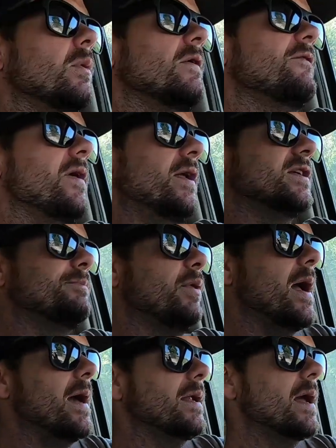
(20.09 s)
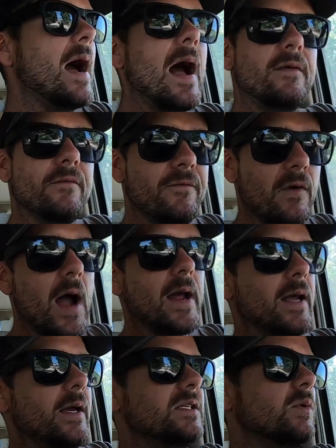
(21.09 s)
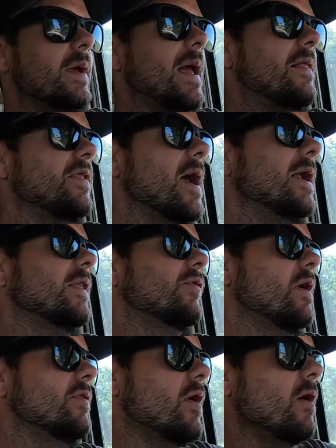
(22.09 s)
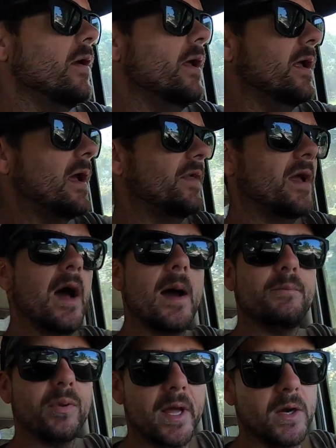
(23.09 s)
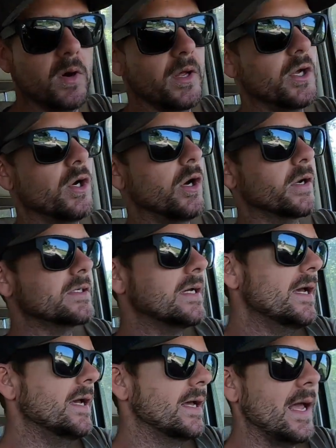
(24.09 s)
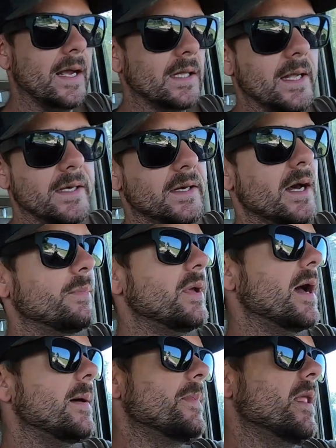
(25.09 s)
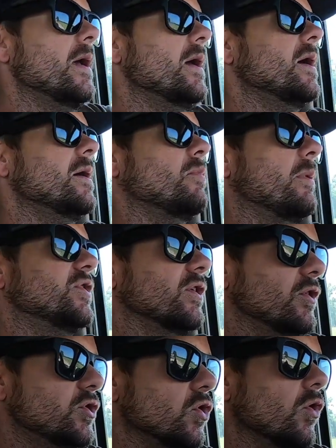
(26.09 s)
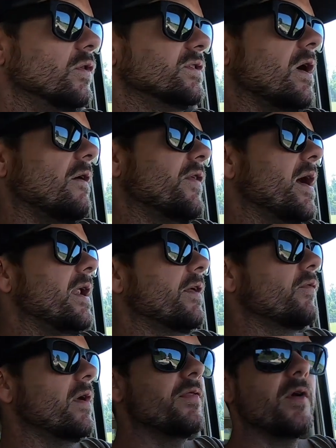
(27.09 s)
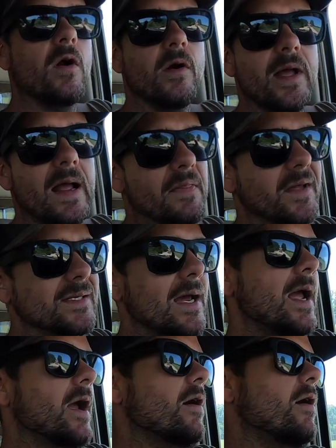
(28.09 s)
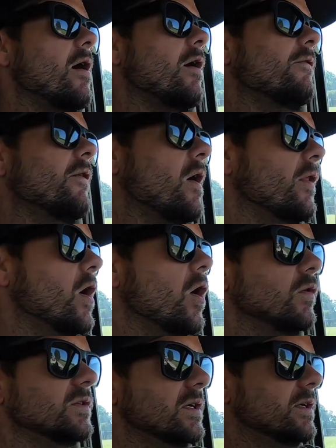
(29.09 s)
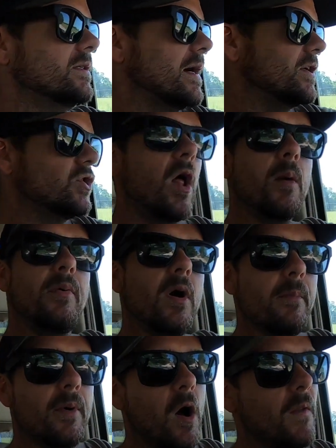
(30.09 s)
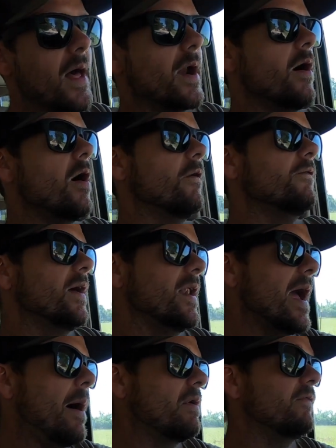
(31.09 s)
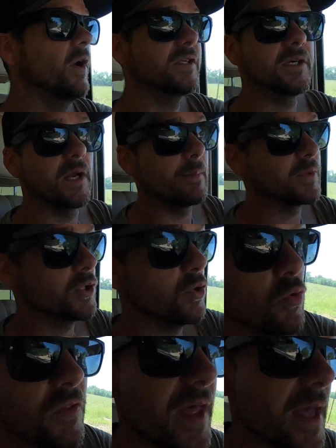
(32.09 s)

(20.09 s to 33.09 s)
So we finished planting cotton Friday. So we got the 8330, got the cotton planter unhooked, hadn't cleaned it up yet. But we took the duals off the 8330, got the tank off, all the hoses, hydraulic pump, all that off, and now we've hooked it up to